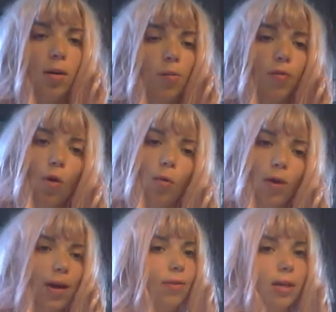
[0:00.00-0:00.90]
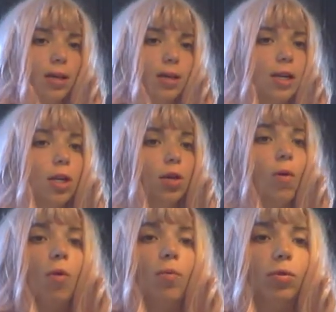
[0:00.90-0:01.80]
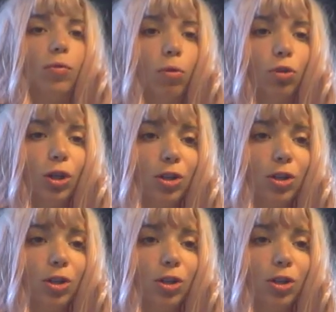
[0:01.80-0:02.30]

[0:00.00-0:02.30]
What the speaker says: before we even continue on with erosion,